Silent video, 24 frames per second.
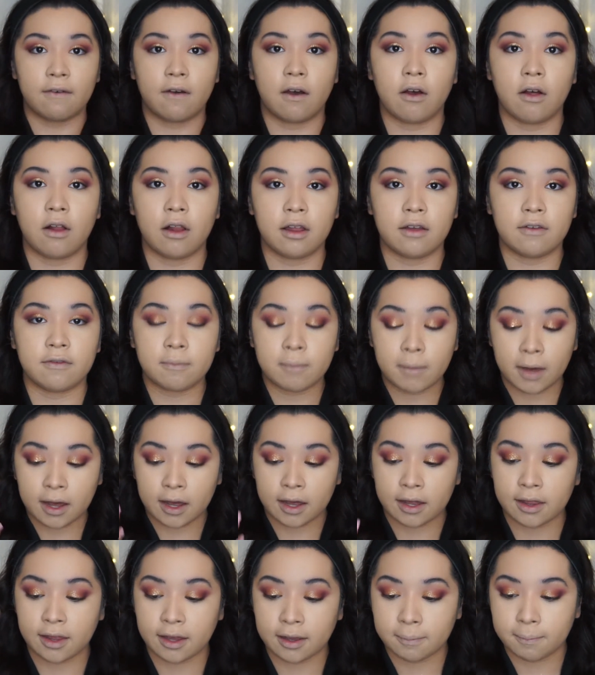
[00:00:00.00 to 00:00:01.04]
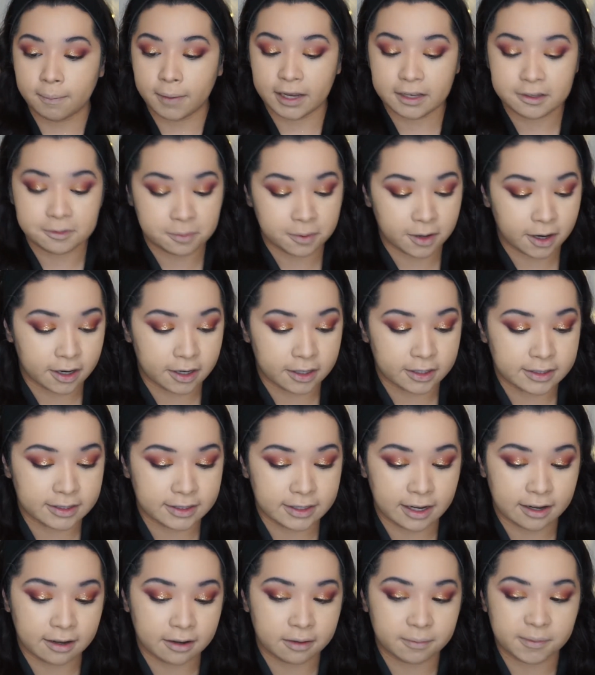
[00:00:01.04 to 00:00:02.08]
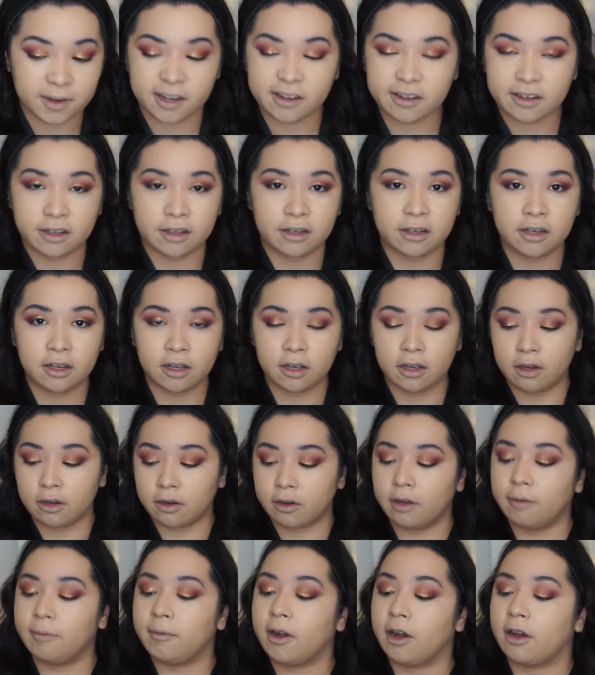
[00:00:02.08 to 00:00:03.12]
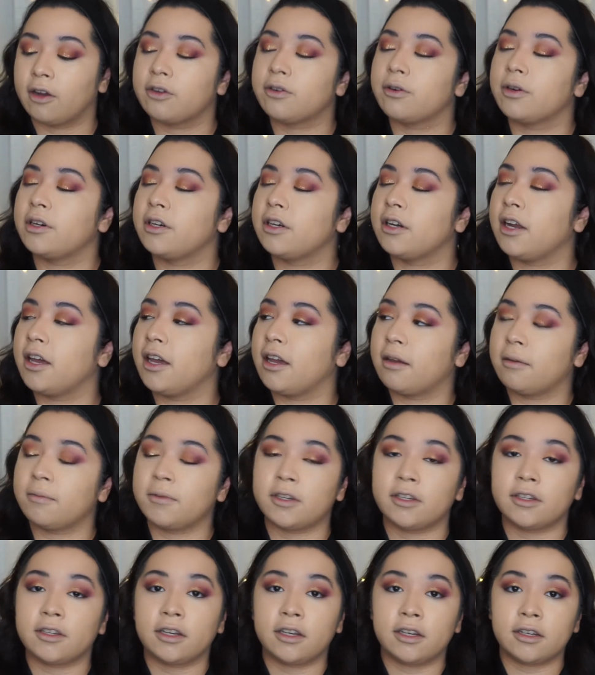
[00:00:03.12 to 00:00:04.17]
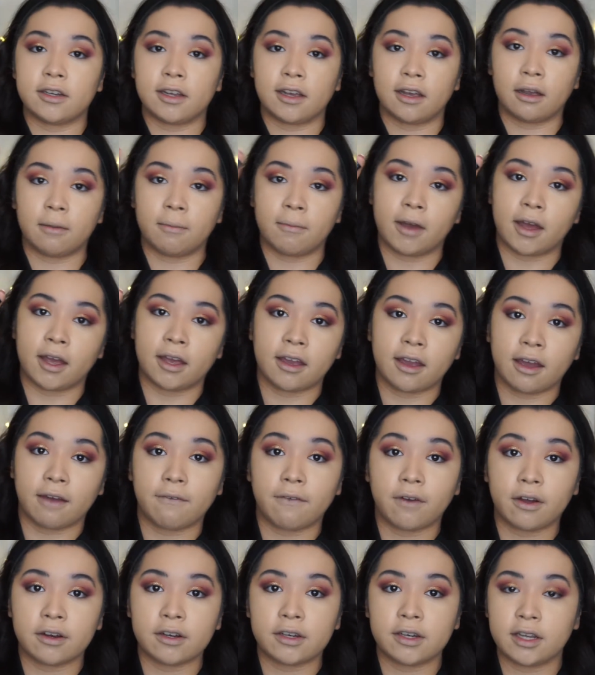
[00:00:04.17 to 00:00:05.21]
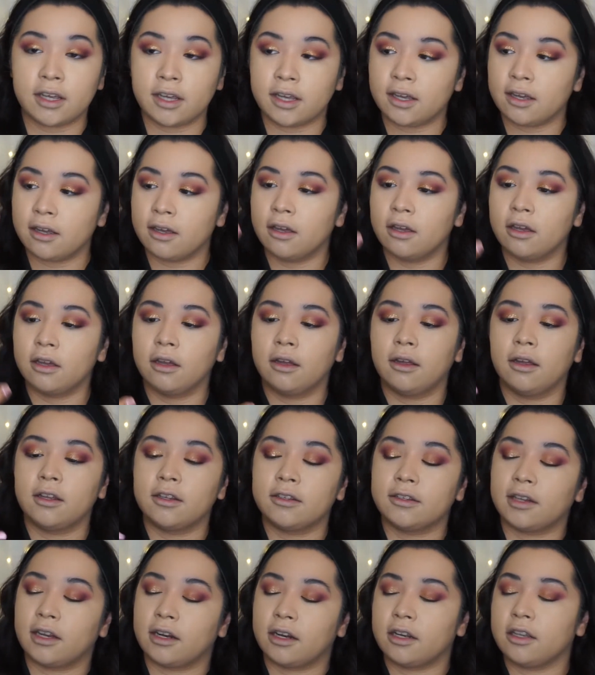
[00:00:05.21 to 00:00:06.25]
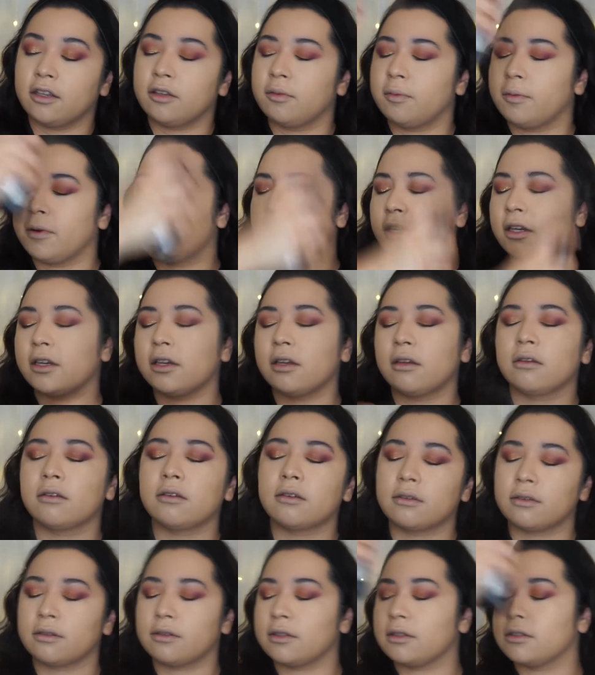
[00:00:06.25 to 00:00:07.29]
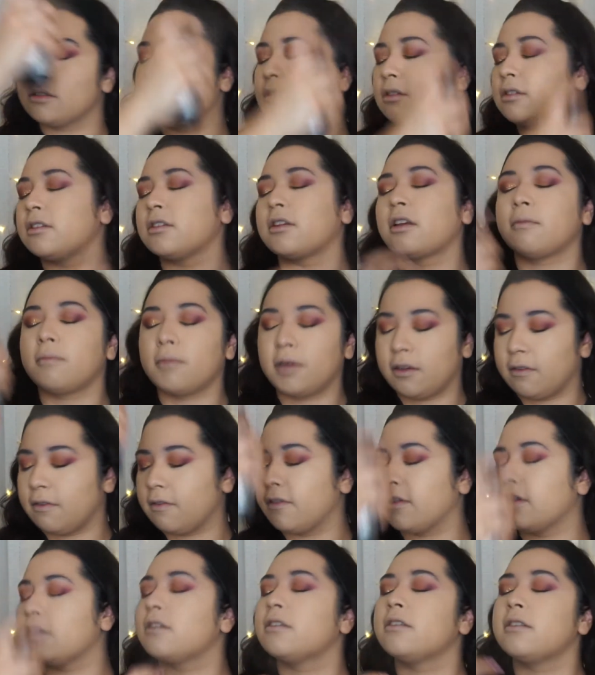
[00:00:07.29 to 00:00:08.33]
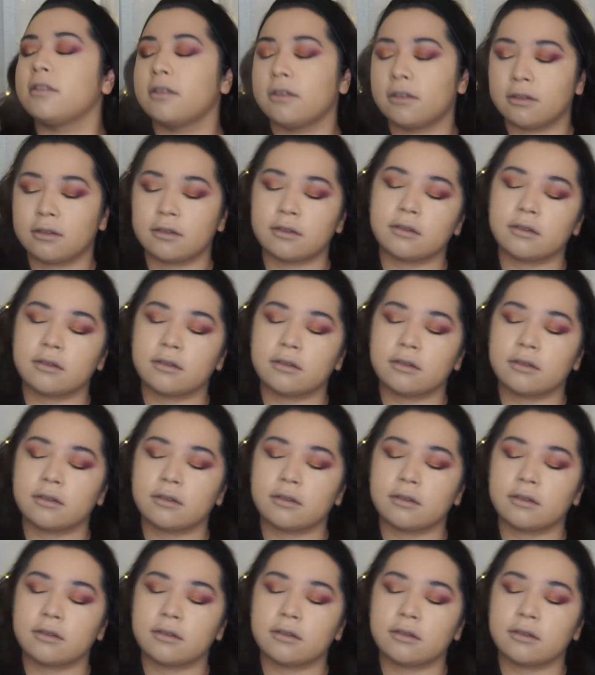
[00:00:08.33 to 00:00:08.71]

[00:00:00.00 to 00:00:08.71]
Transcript: all of my like base products down, I'm not going to cream contour today. I'm just going to take my Kat Von D setting spray, set my face,